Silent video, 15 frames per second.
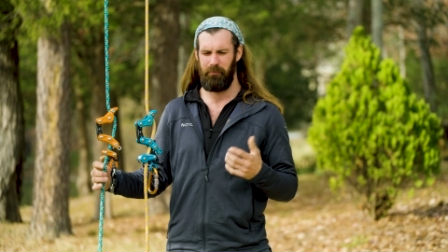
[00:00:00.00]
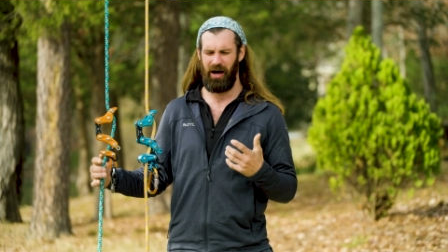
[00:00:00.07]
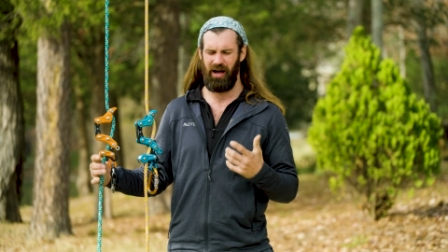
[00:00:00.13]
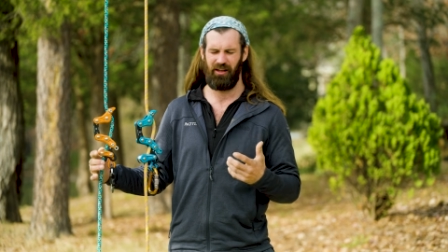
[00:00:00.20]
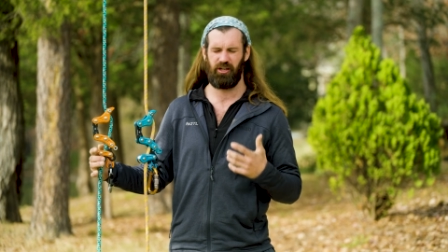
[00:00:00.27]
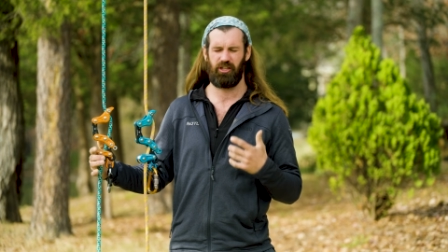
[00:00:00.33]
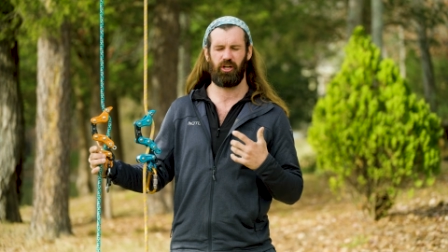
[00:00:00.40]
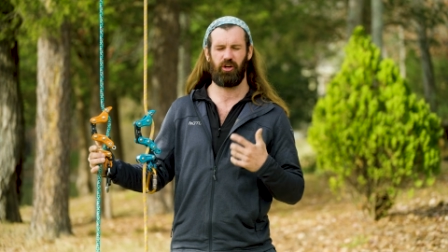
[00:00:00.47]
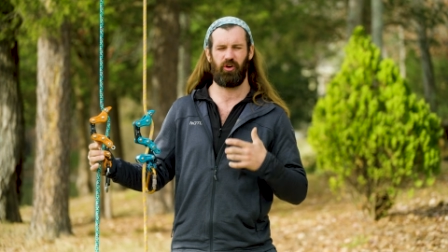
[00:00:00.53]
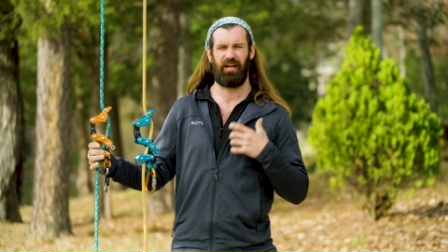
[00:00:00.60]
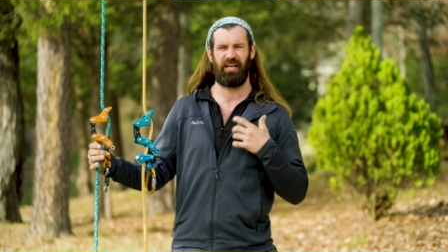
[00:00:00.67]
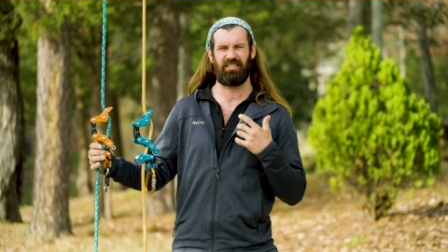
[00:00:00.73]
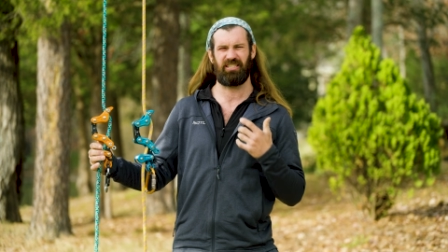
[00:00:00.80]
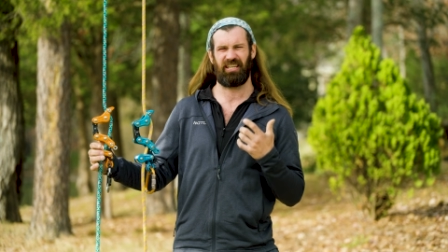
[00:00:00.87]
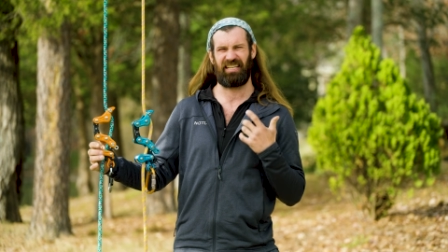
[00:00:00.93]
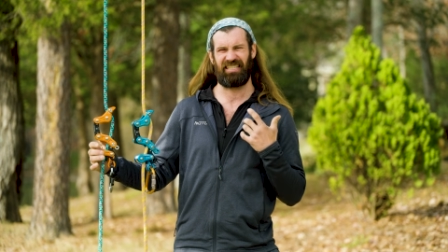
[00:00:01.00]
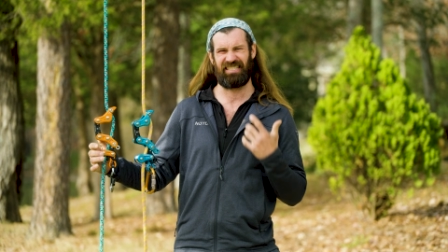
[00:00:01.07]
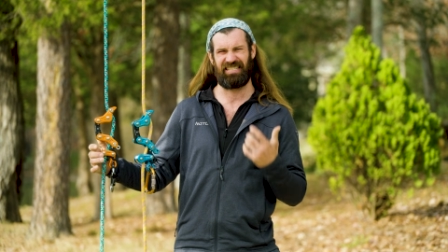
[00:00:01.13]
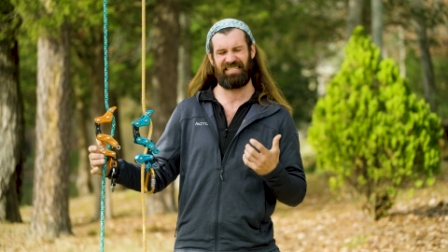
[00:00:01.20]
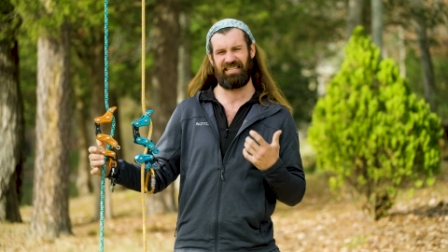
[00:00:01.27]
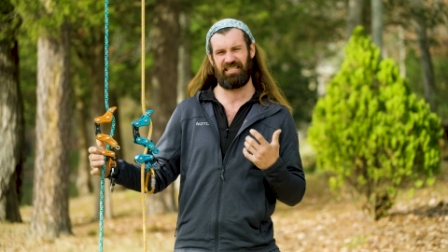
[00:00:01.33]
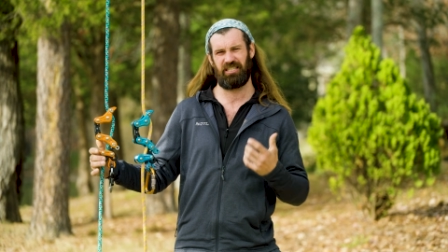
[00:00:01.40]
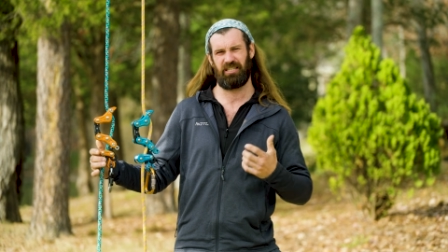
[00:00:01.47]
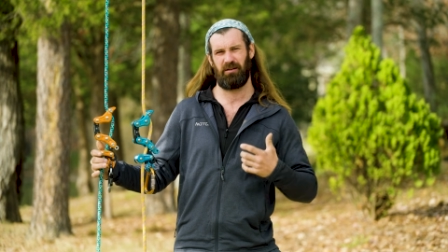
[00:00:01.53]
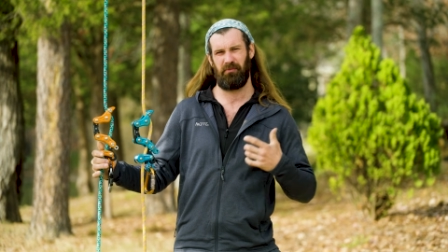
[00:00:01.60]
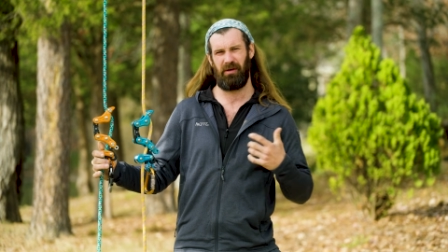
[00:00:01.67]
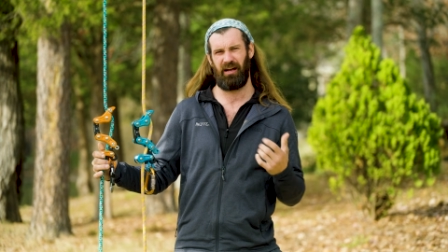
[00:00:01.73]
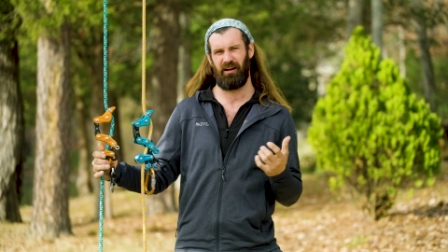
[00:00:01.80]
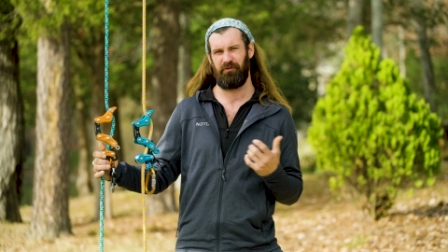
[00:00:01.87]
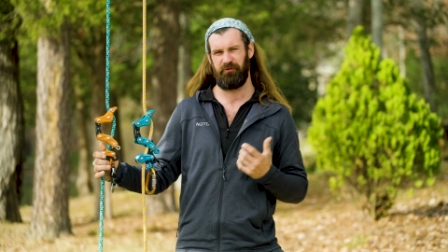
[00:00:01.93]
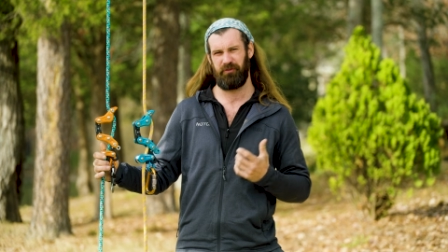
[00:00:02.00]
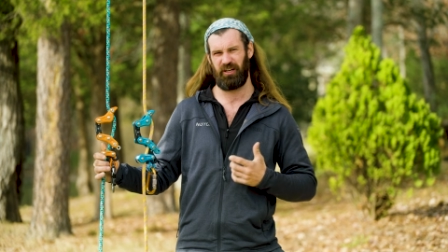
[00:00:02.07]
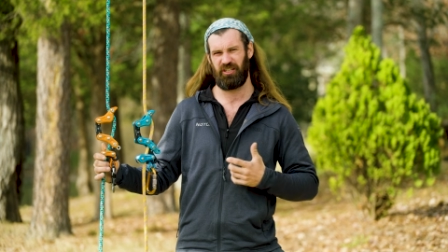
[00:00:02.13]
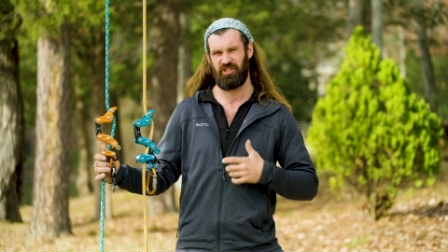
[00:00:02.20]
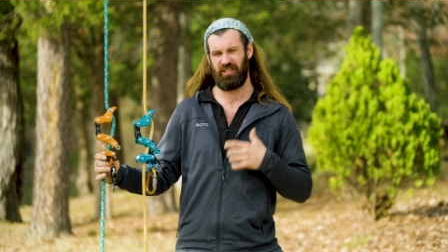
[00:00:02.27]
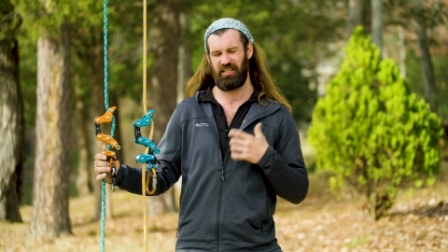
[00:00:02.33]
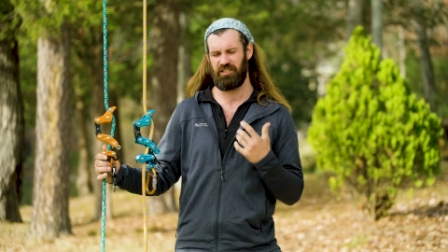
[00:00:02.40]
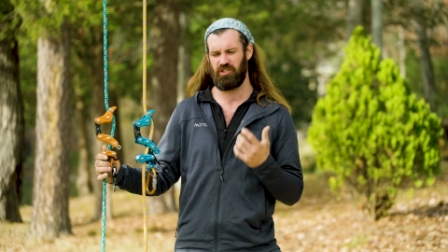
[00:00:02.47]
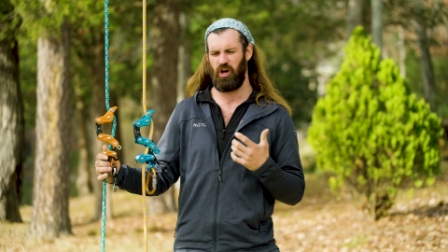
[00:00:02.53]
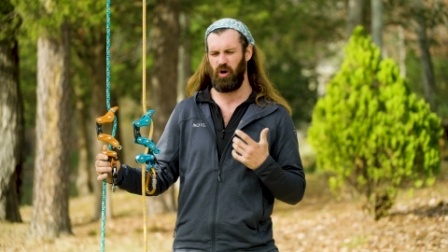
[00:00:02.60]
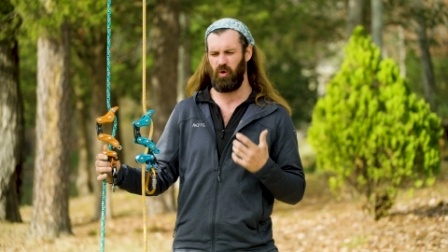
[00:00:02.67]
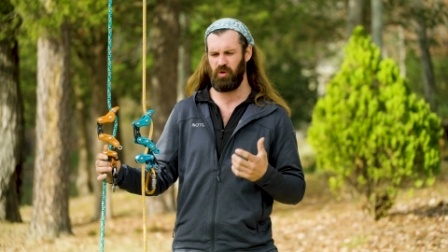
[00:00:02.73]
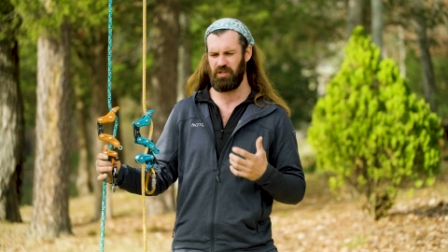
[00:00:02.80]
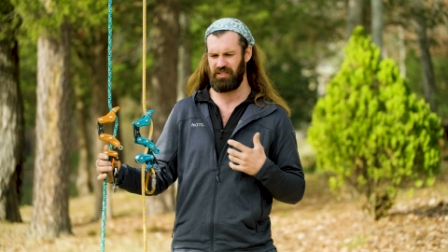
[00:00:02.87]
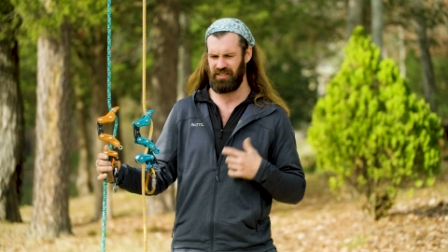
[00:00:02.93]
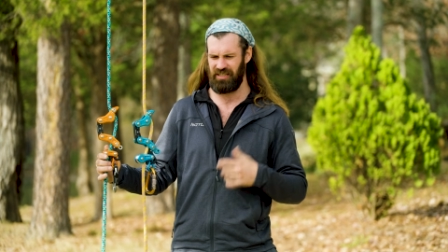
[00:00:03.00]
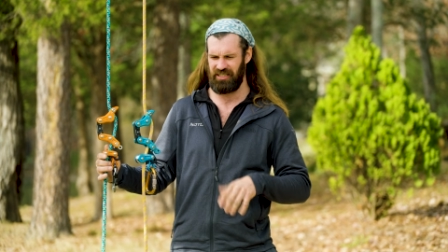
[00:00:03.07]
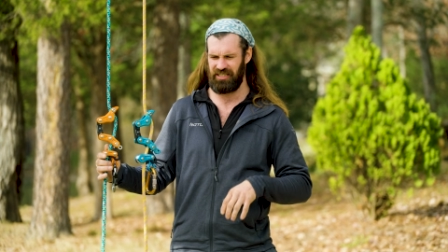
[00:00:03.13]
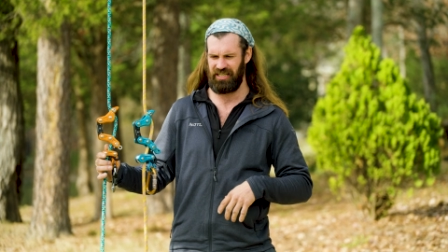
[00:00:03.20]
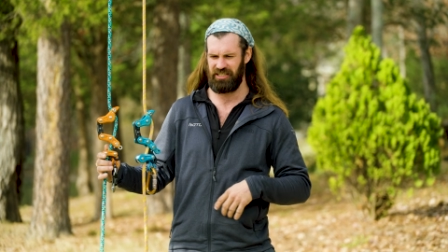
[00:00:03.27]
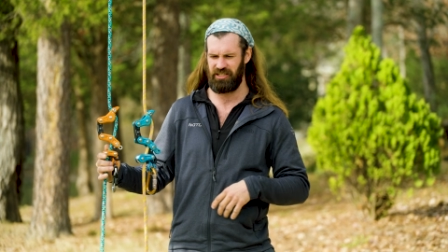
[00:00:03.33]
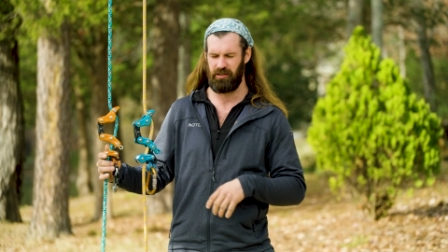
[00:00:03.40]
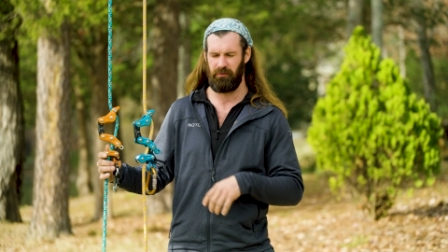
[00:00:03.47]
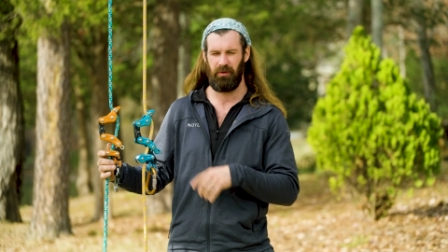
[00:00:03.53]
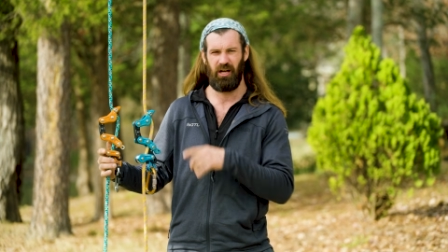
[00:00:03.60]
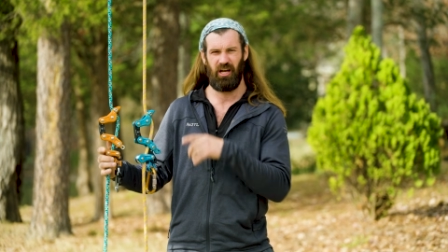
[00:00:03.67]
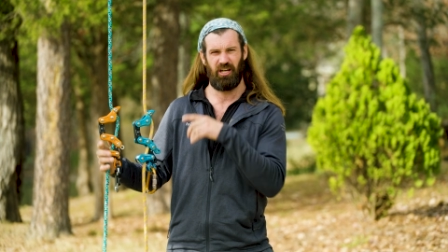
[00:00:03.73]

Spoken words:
bollard creates a consistent amount of friction that's always in the system.